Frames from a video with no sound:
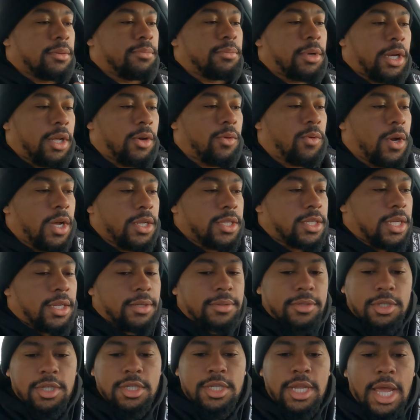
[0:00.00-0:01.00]
but it
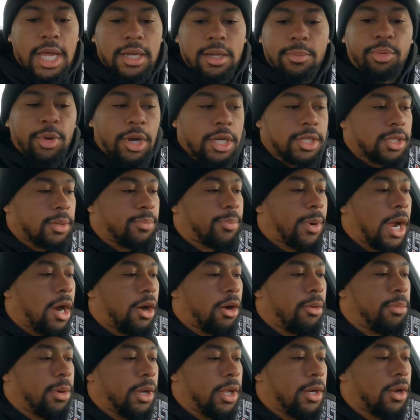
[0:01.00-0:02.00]
wasn't. Just had to press the
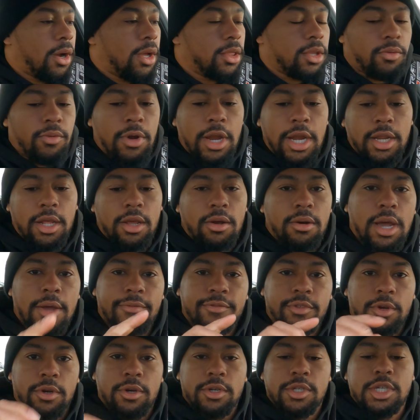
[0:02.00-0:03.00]
power button on the radio
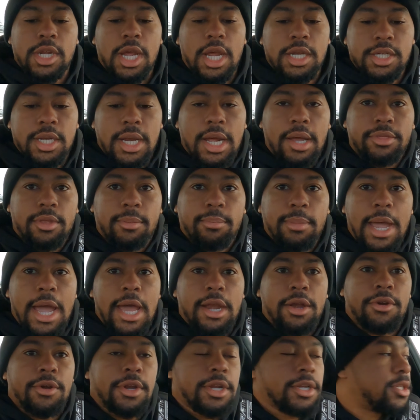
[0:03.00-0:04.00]
after changing out the
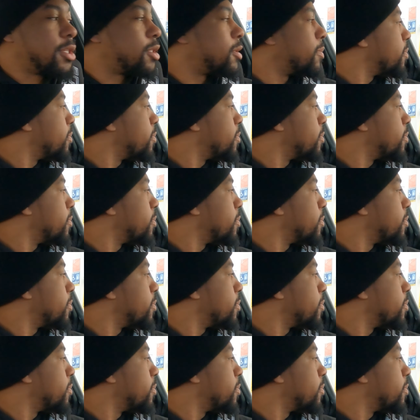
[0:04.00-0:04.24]
batteries.